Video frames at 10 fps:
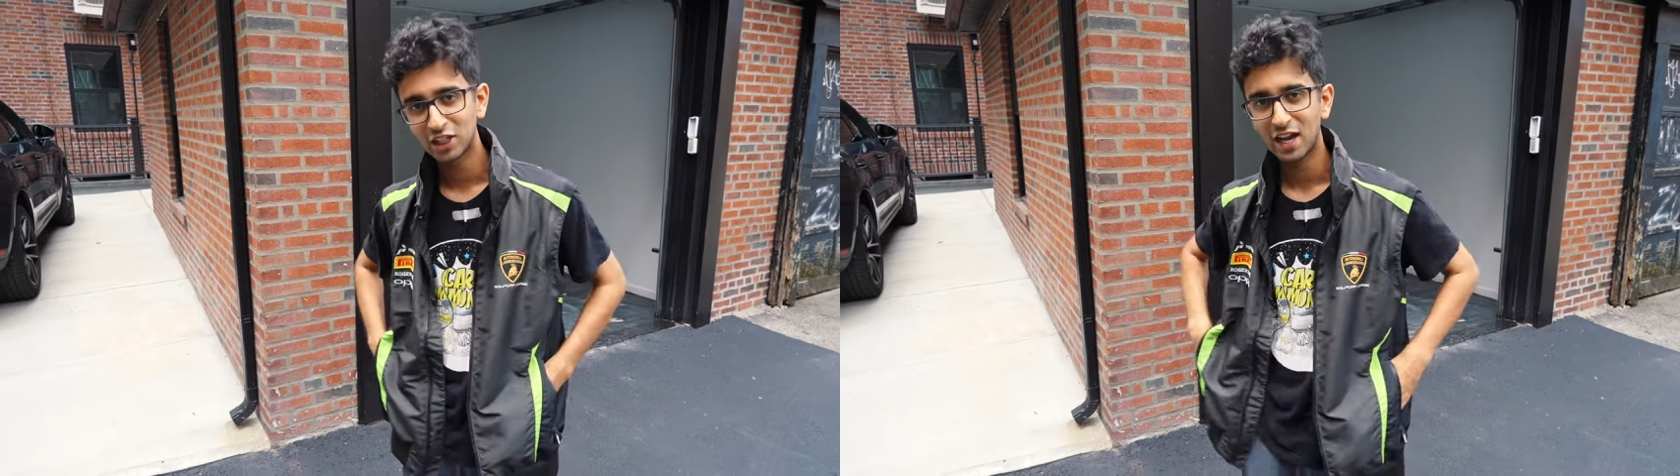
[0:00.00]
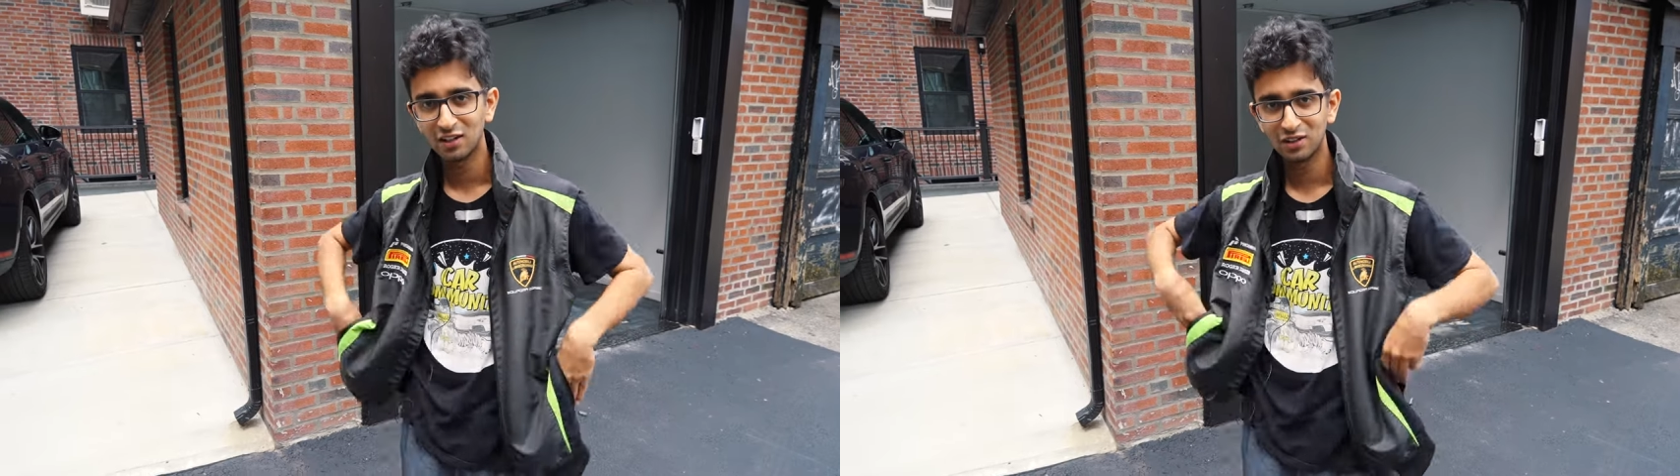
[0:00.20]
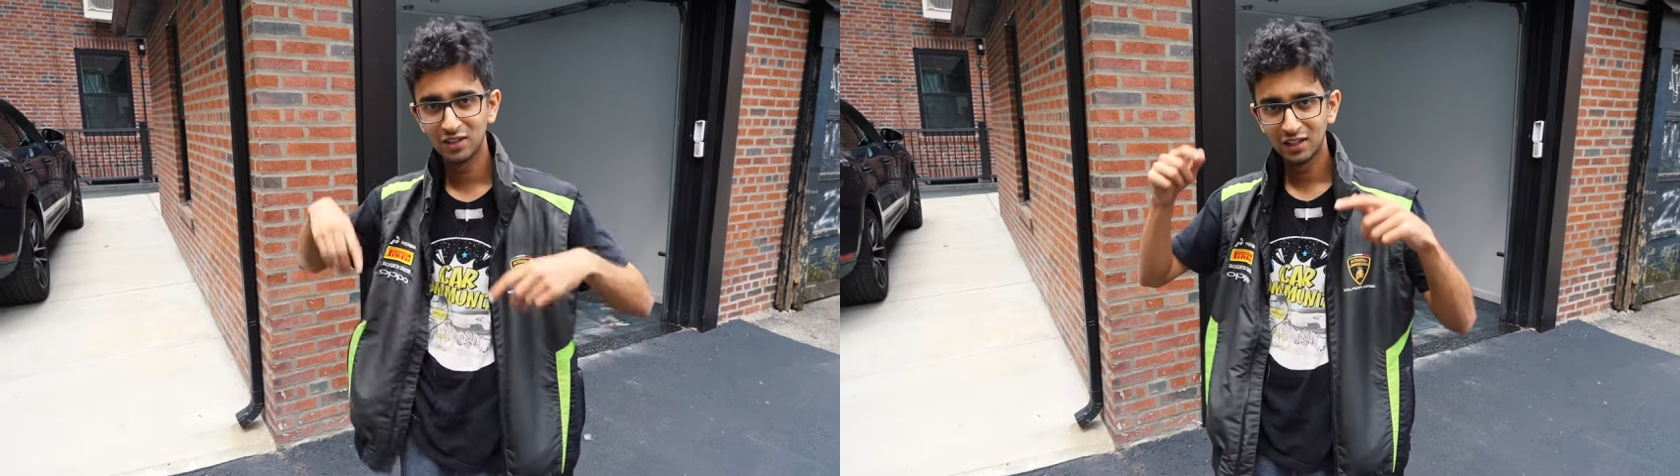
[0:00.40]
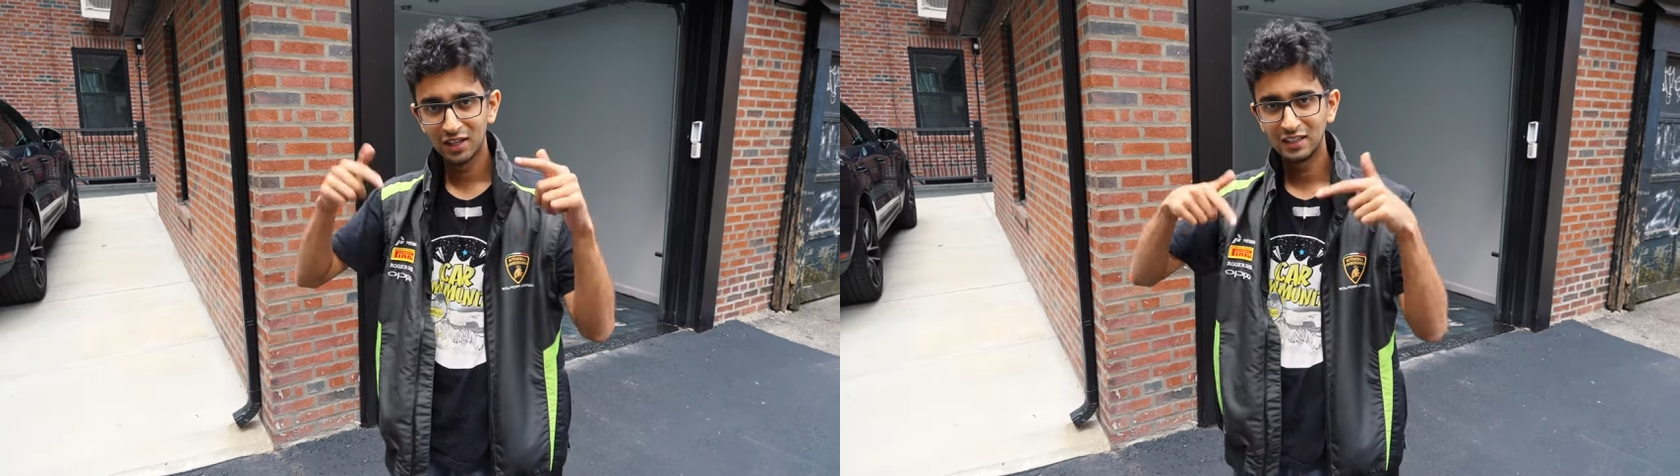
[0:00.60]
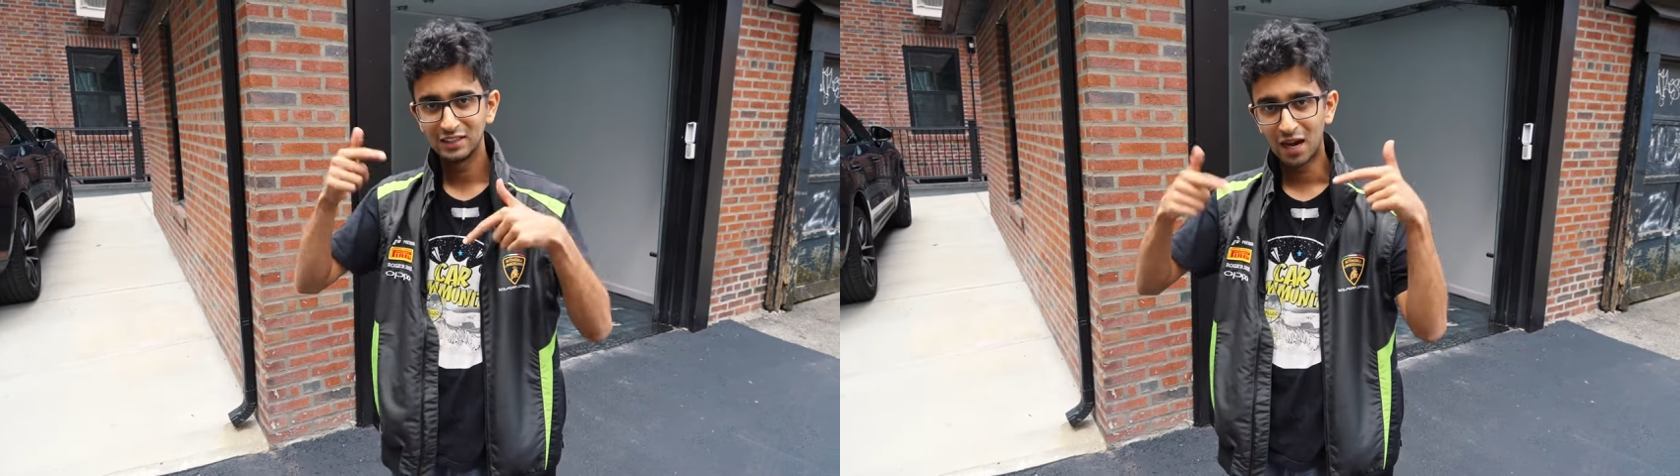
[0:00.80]
channel
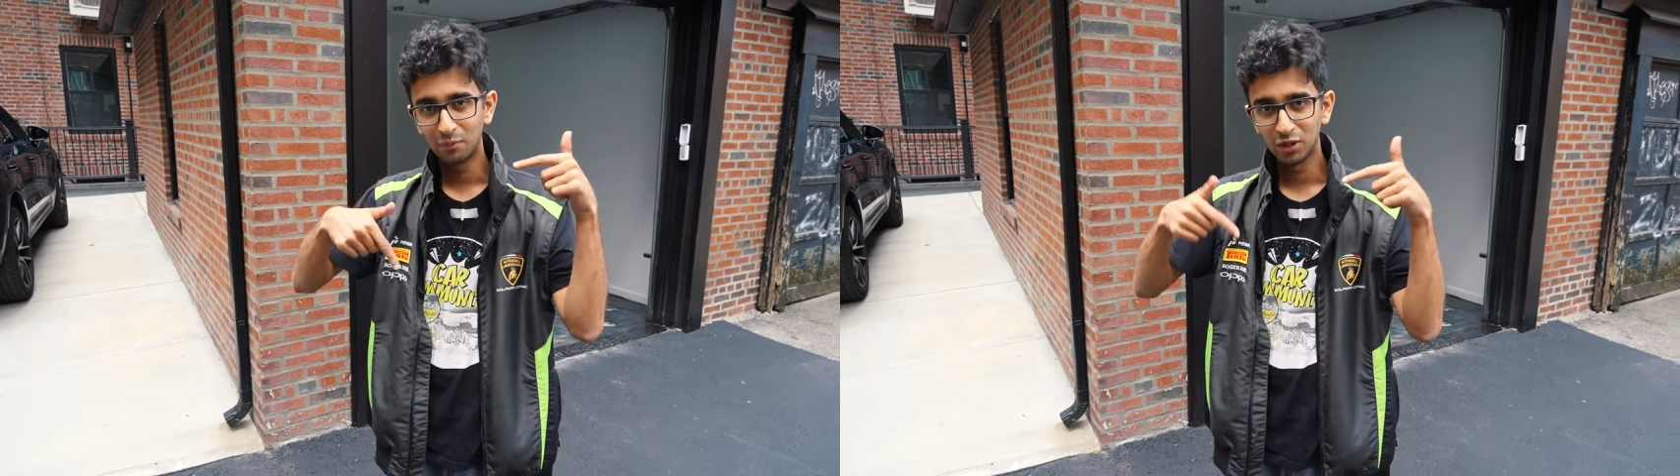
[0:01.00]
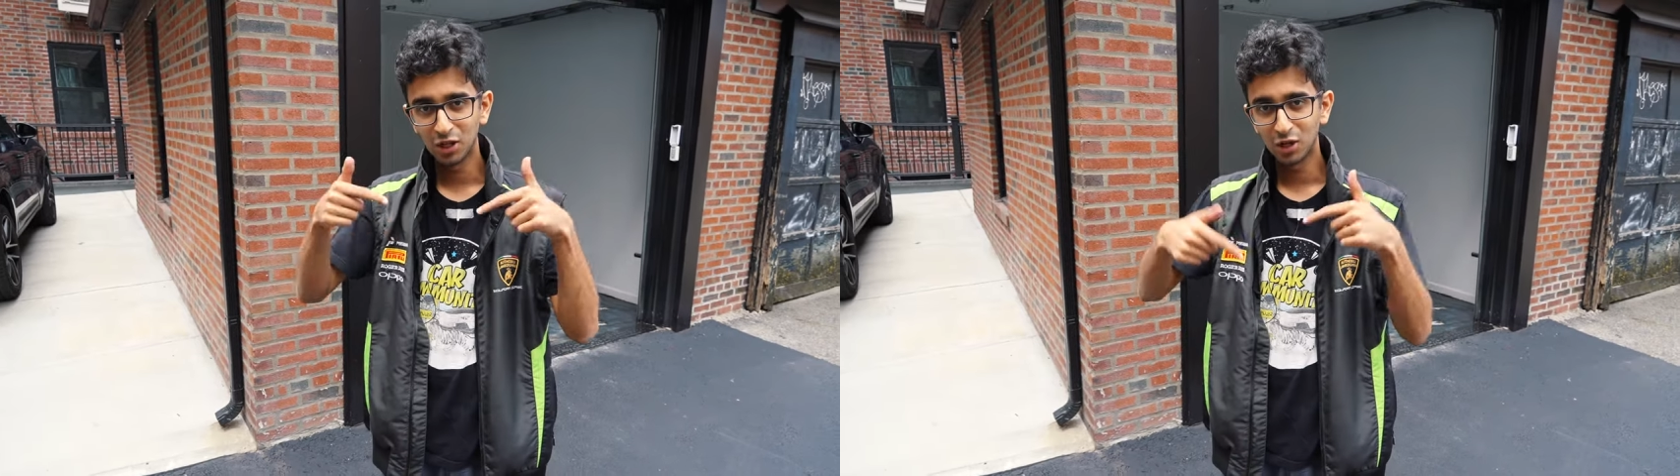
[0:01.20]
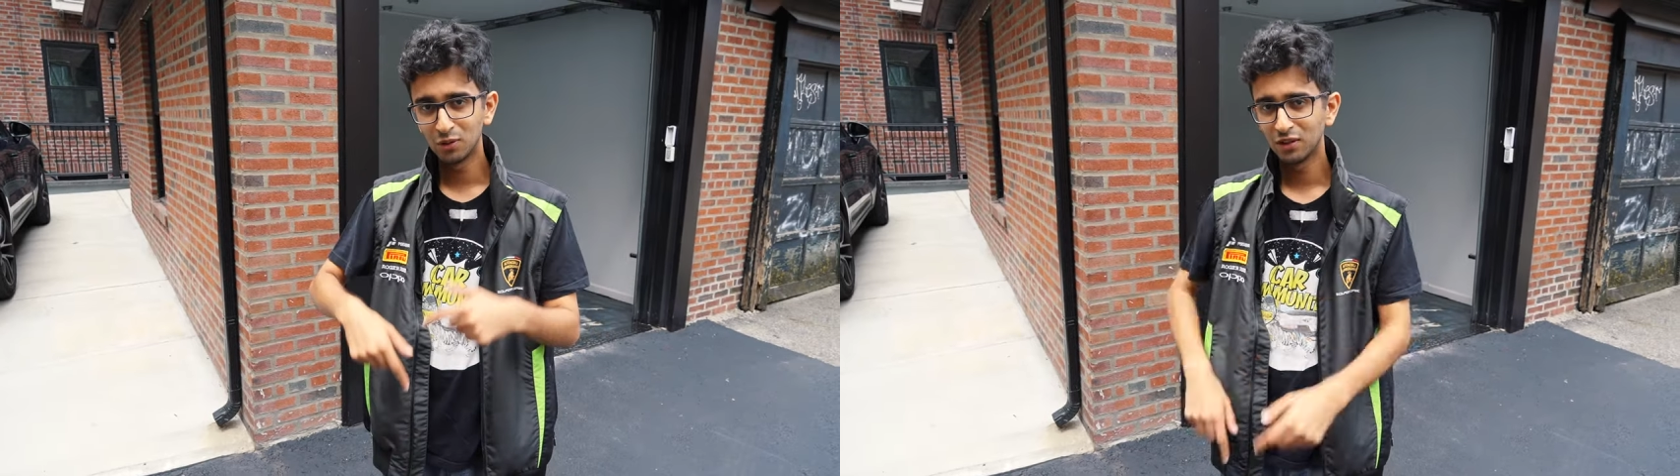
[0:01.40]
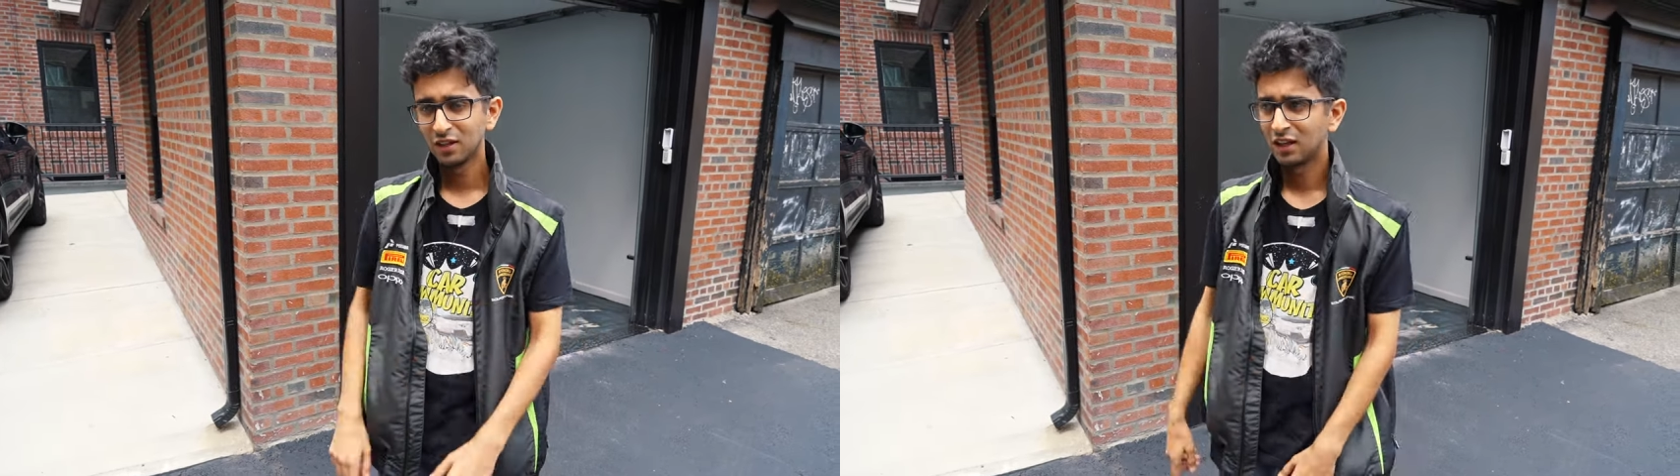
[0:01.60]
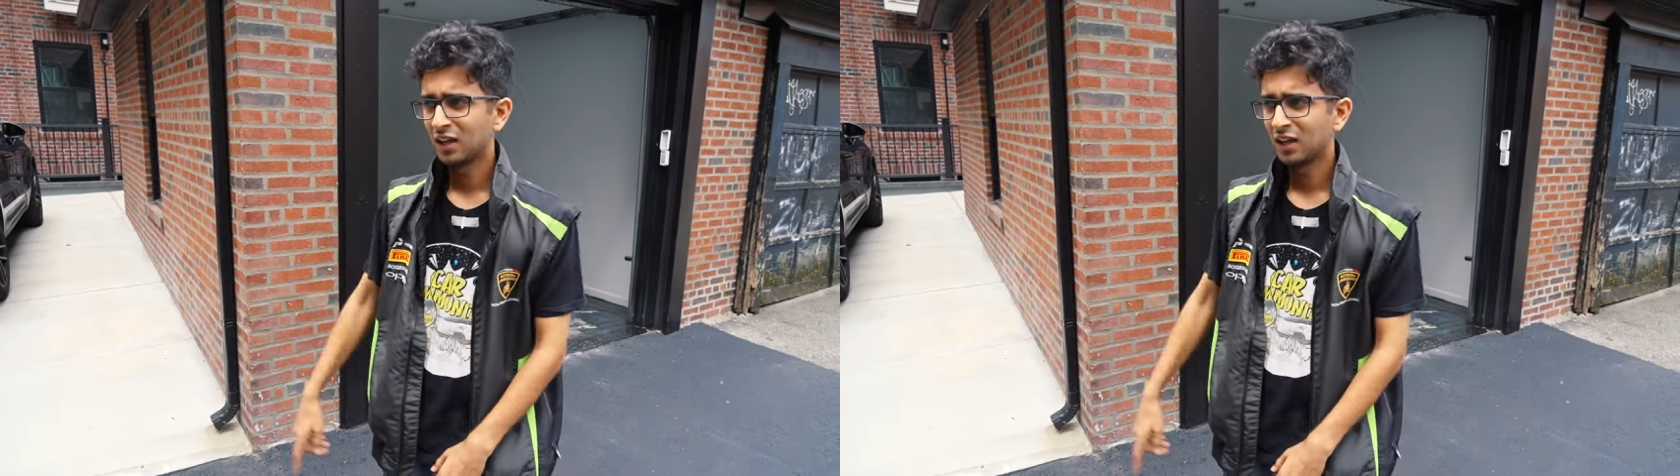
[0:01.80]
down below.